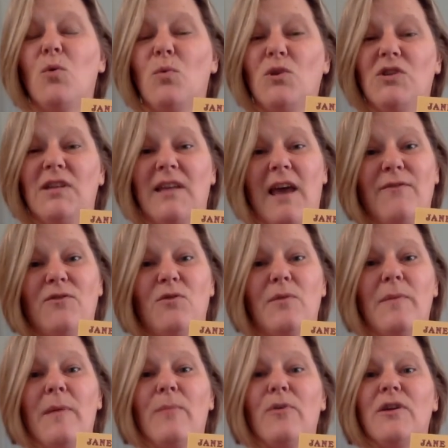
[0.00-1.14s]
We just have to
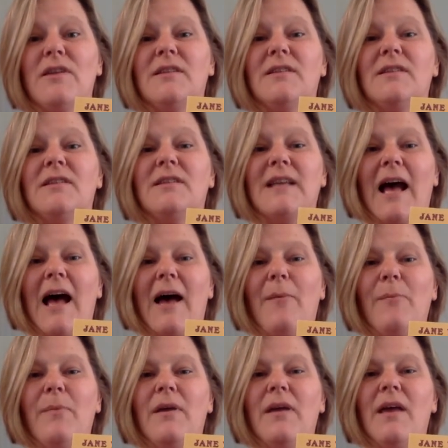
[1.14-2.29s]
remember to stop,
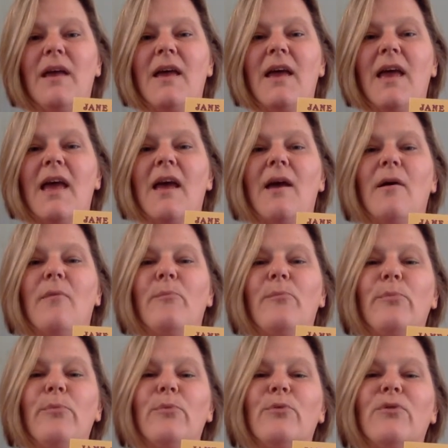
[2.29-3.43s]

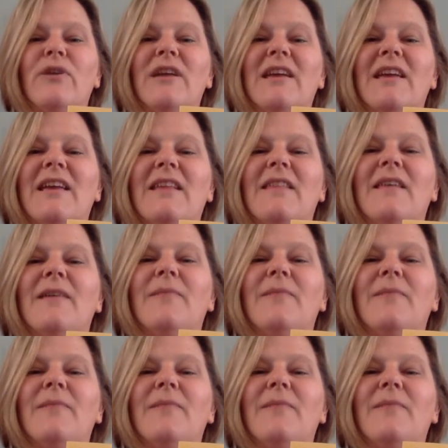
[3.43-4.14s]
breathe,